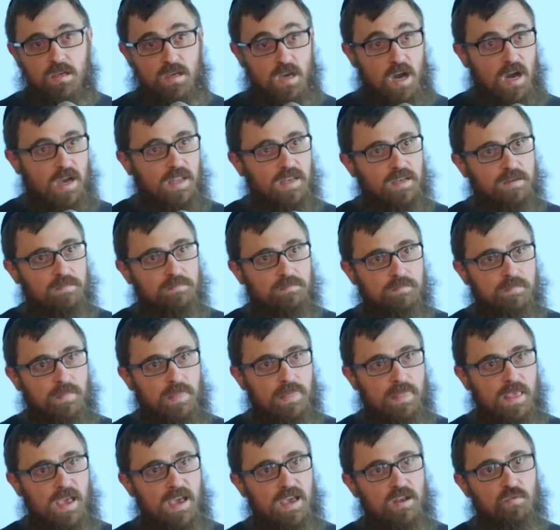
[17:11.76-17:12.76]
Gut.
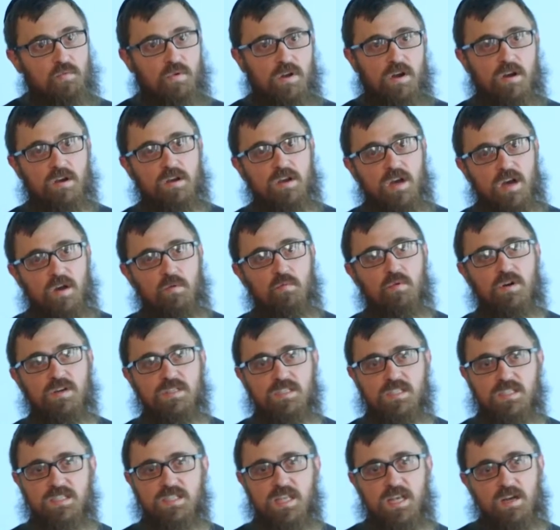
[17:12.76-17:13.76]
And what our gut
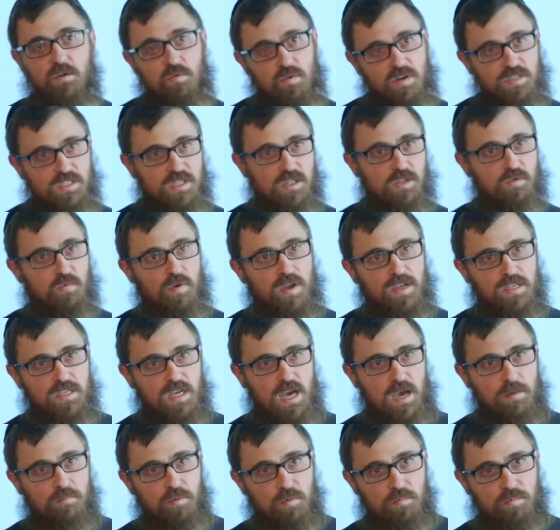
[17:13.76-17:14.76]
was is that it wasn't the right
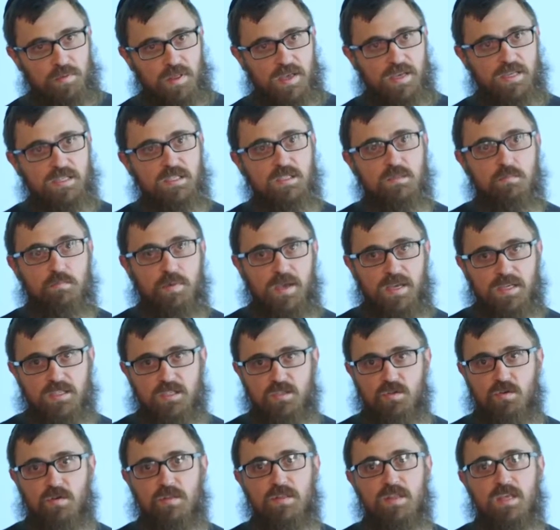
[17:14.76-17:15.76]
time or place
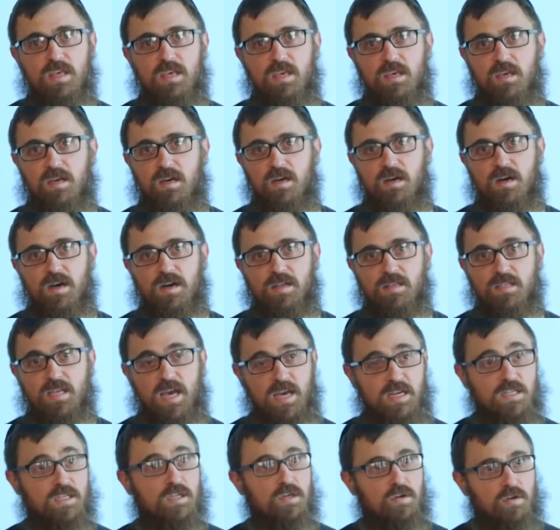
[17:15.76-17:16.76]
based on the
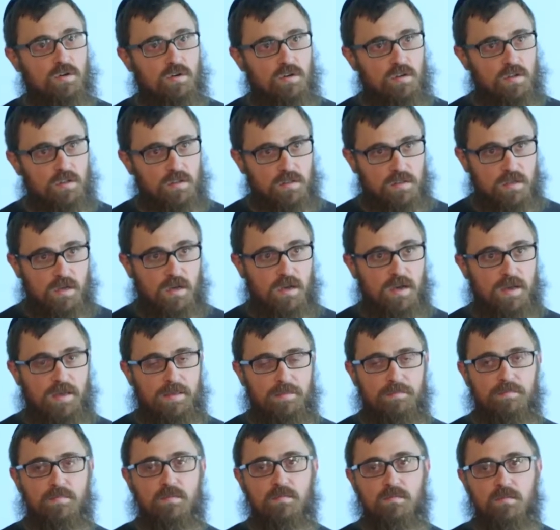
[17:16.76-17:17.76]
technical
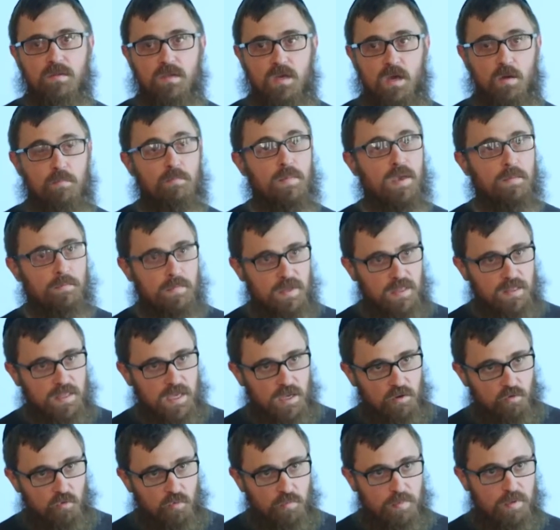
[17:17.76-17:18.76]
commitment
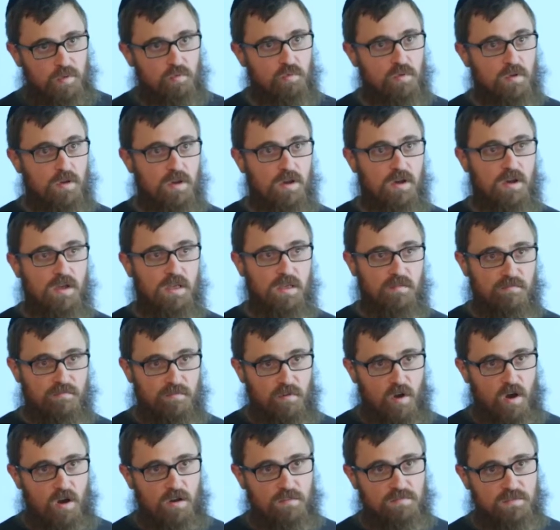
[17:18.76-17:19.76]
that it would be
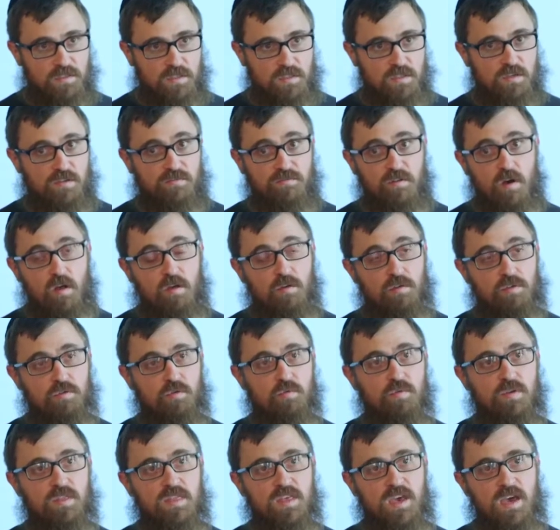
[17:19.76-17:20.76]
involved to follow
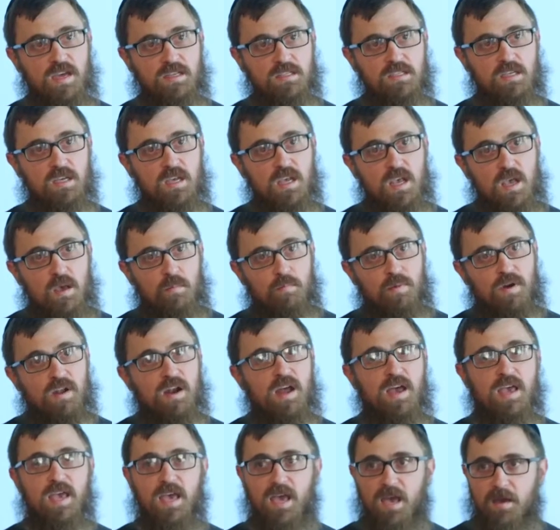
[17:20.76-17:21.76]
through with that. But
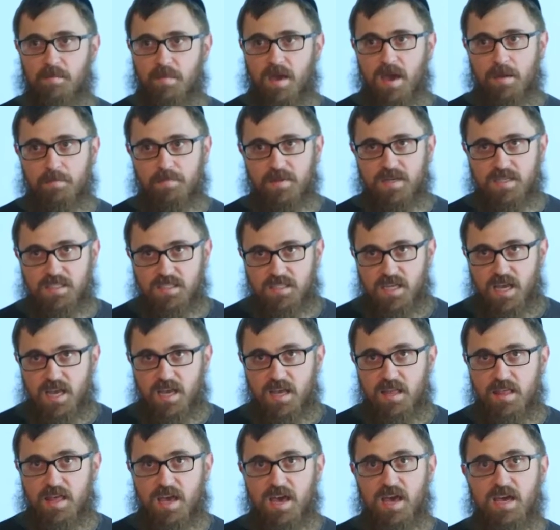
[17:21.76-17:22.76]
I am happy to
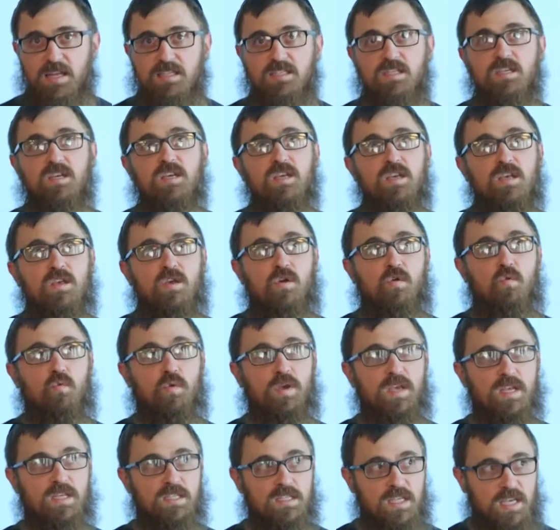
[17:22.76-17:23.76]
say that
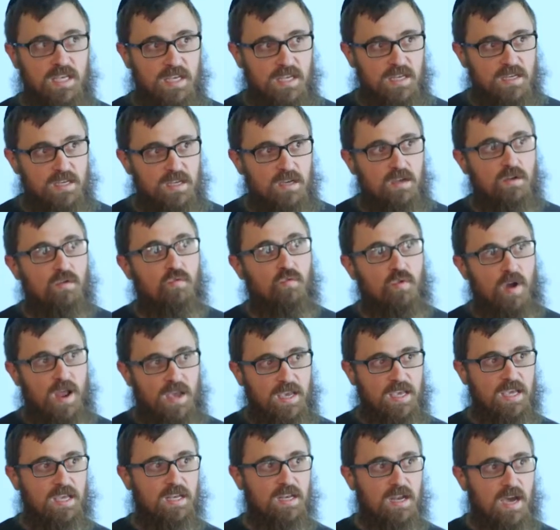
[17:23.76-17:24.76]
we did
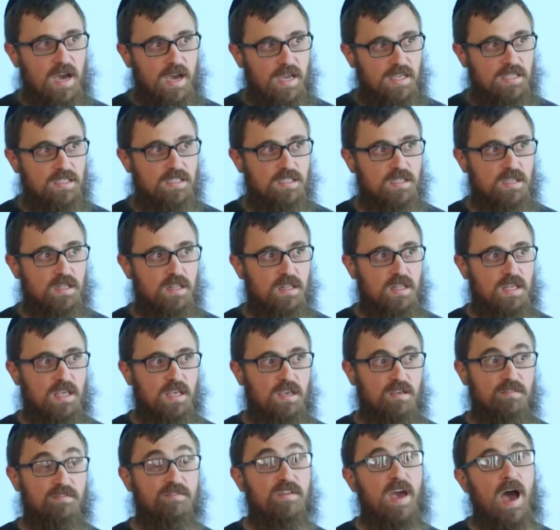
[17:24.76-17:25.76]
recognize
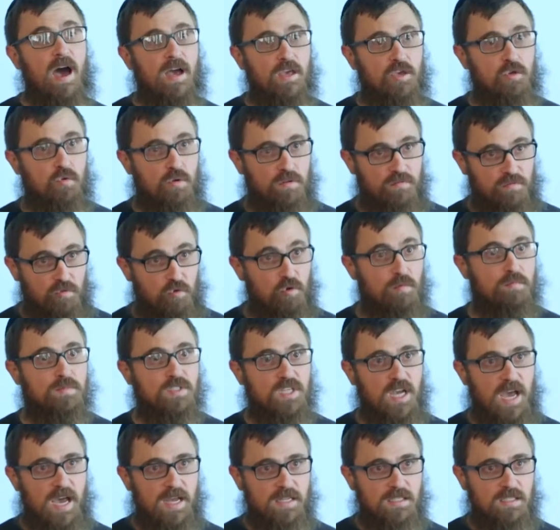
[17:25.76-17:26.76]
the value of group
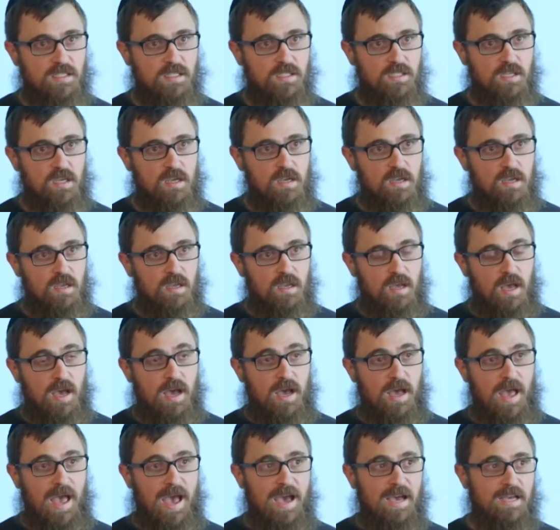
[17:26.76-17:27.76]
chats
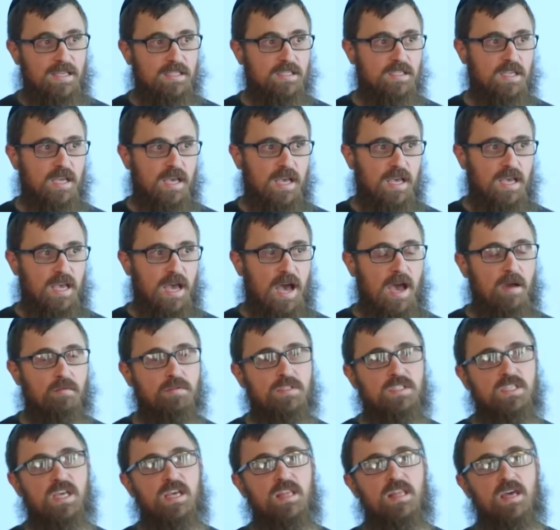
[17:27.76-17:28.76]
I
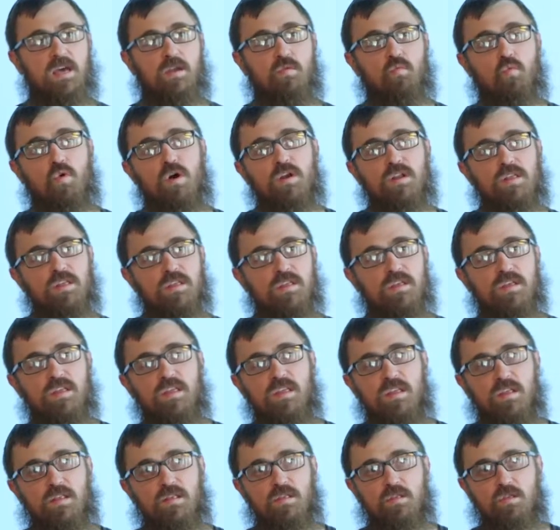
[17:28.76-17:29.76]
would say
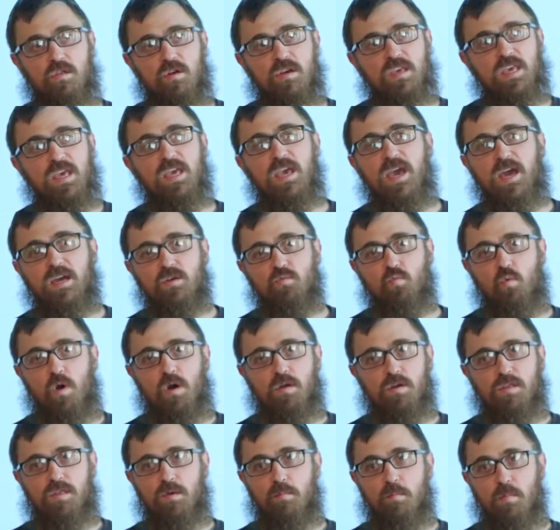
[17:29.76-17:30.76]
that looking at
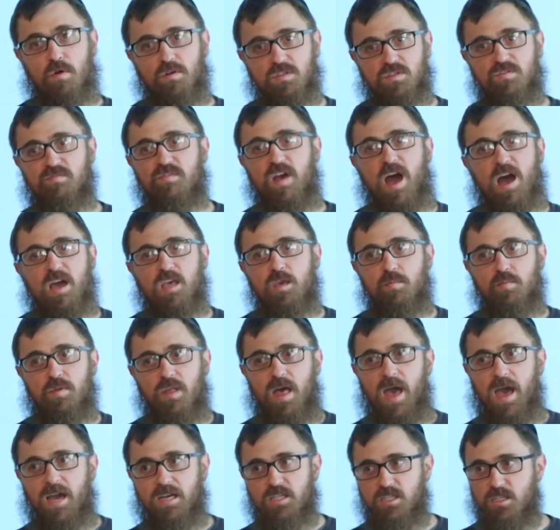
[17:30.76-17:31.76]
what are the most valuable
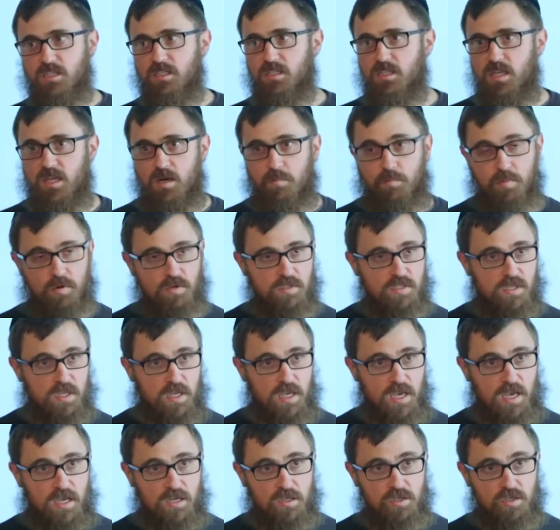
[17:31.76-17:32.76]
actions that a person
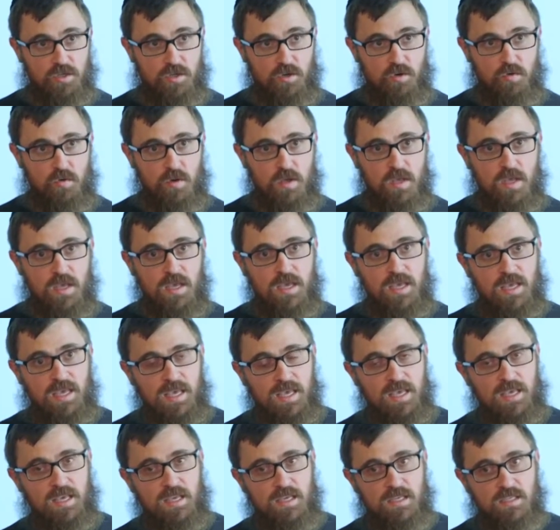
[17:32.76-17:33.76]
can do
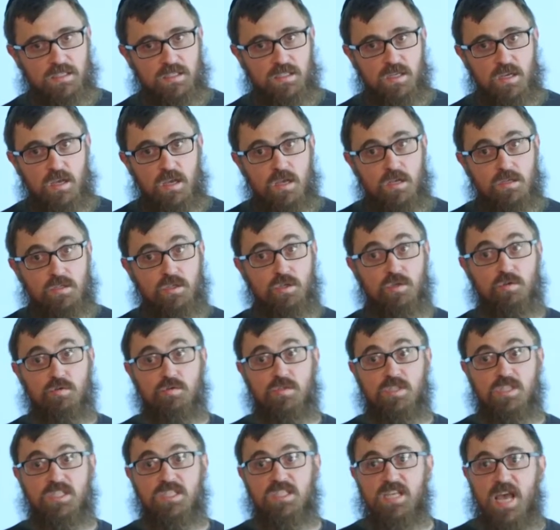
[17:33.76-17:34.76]
is to
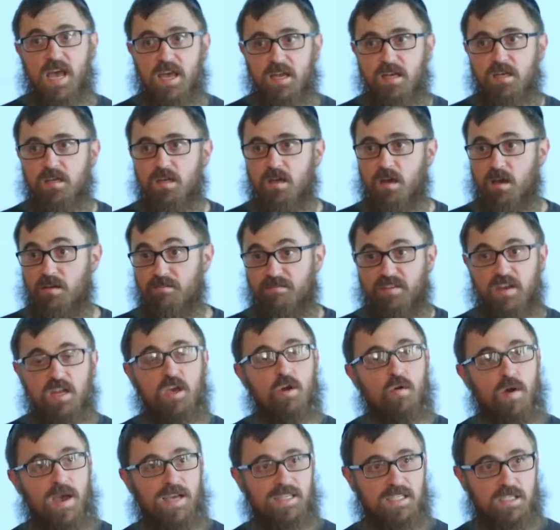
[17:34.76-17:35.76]
send a
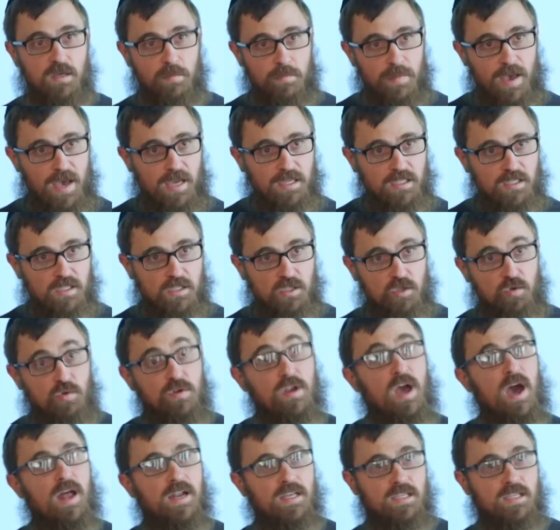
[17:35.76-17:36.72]
video SMS to